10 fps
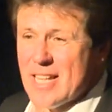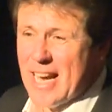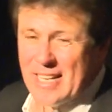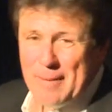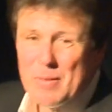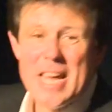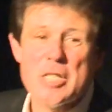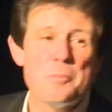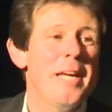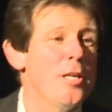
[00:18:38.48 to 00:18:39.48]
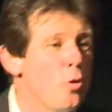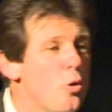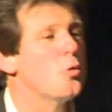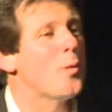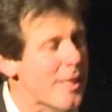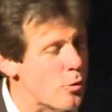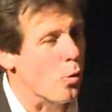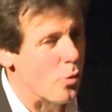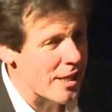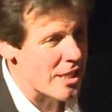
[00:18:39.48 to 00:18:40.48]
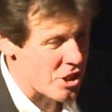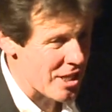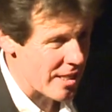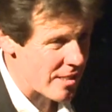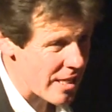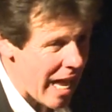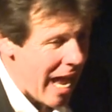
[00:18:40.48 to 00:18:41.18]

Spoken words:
that he's been hoodwinked all these years,